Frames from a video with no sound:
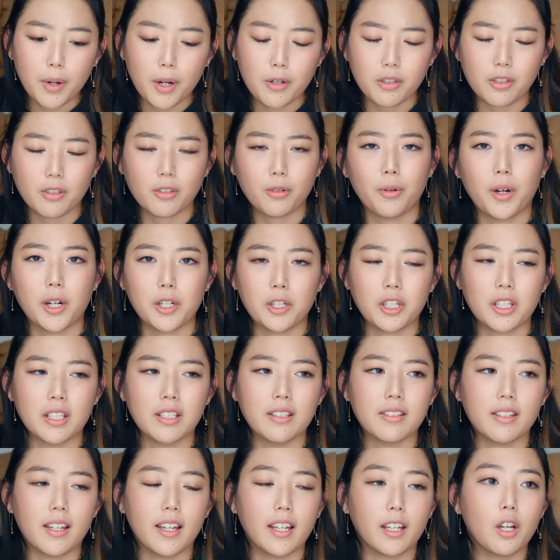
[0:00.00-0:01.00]
poses
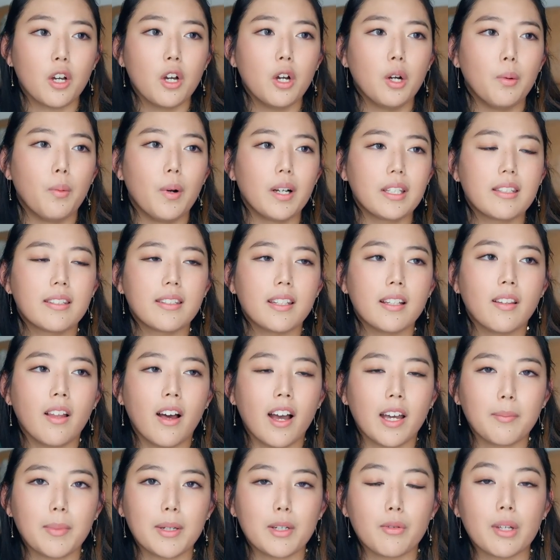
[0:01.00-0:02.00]
questions like, what's the
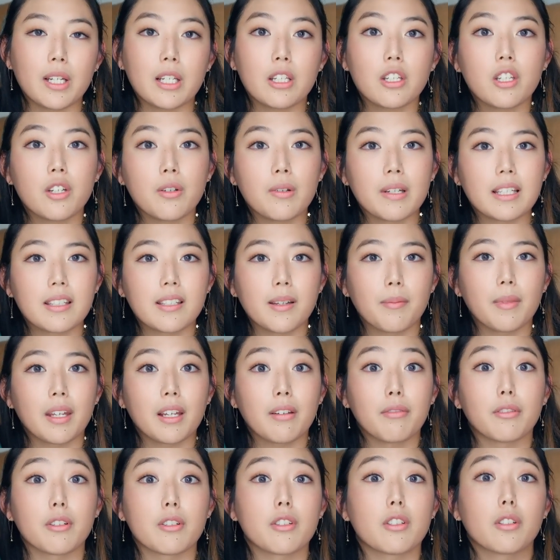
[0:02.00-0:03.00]
line between doing something
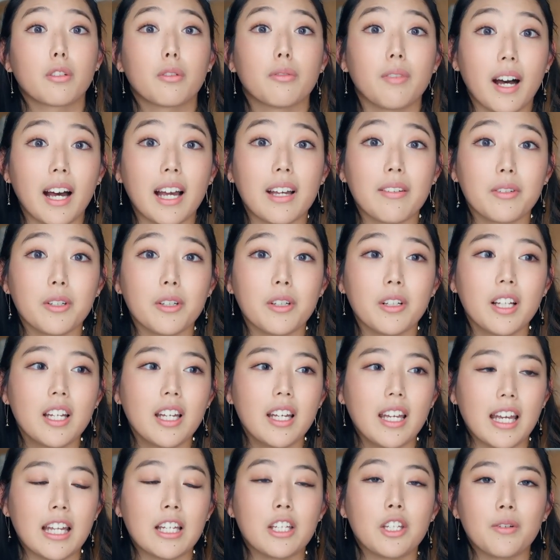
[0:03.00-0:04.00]
for survival
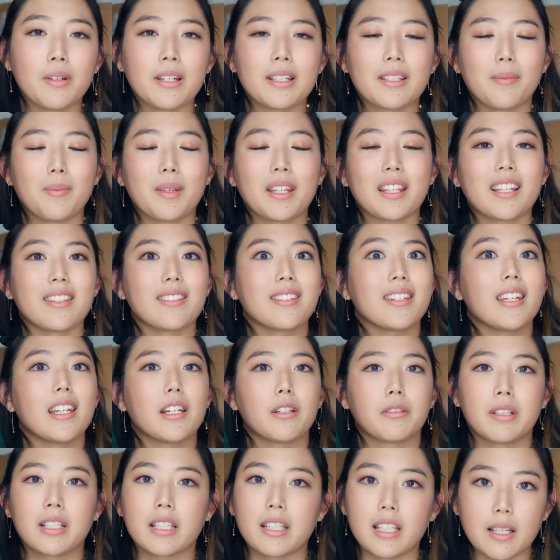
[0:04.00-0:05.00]
and doing something that's
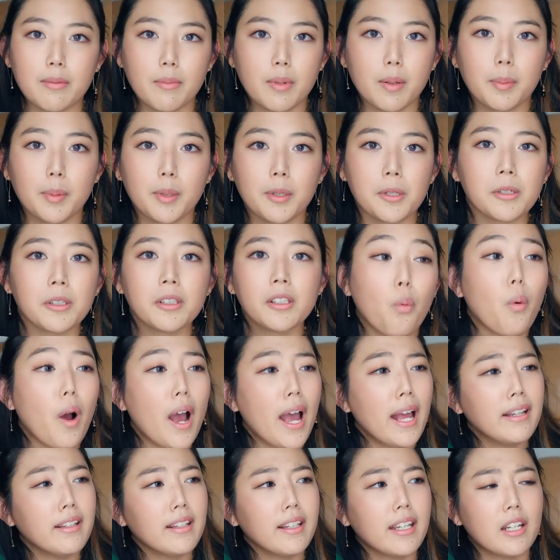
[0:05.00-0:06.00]
irredeemable?
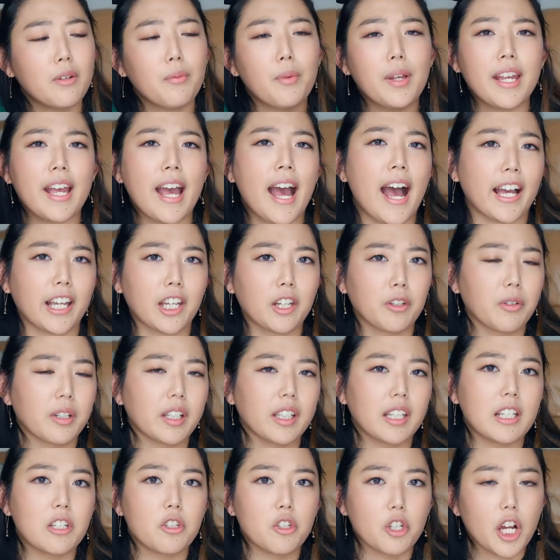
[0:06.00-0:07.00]
When can we
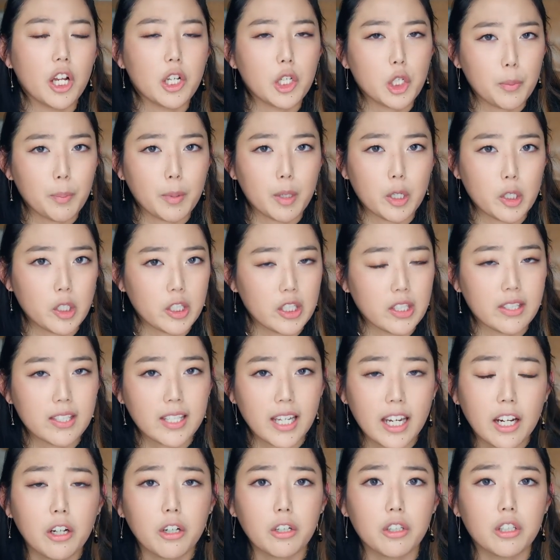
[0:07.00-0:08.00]
accurately judge a person's
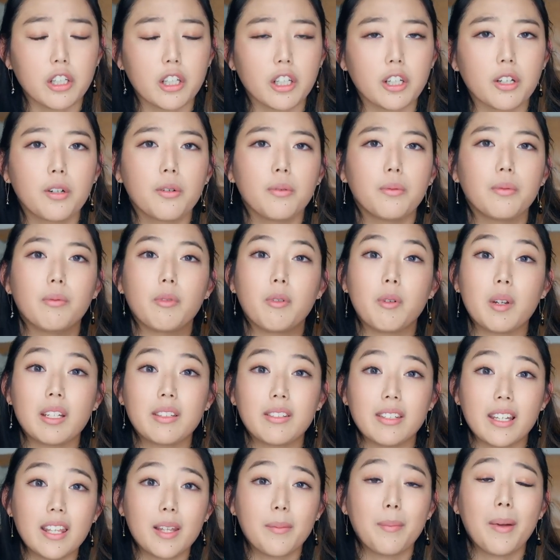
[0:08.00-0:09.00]
character? When we
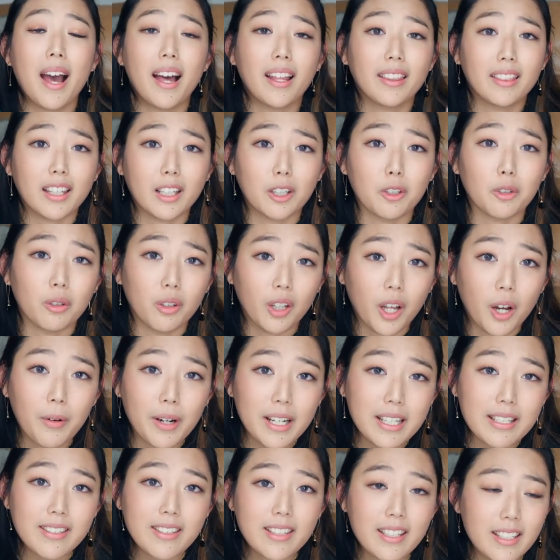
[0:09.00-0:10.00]
see them at their
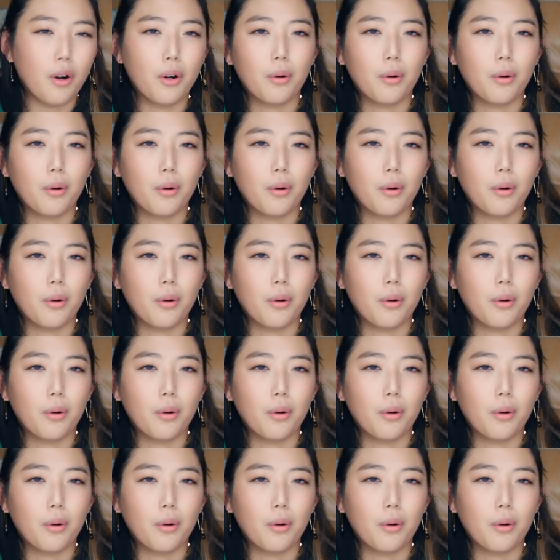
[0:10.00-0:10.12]
lowest,